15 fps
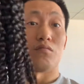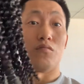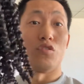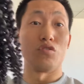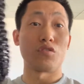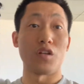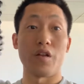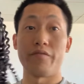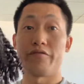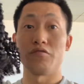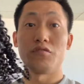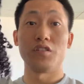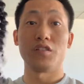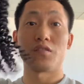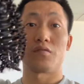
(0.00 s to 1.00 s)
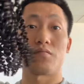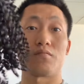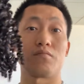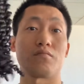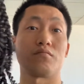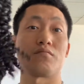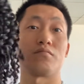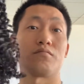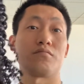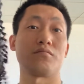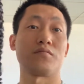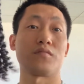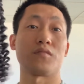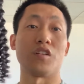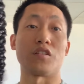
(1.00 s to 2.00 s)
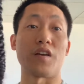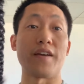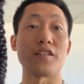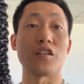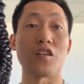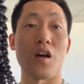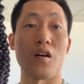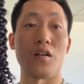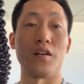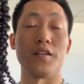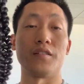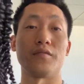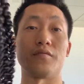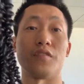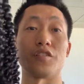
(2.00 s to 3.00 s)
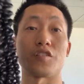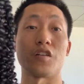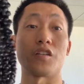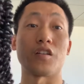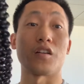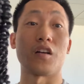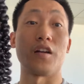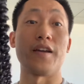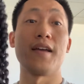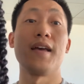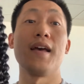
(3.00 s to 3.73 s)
Look at the fullness. The kinky curly. This kinky curly.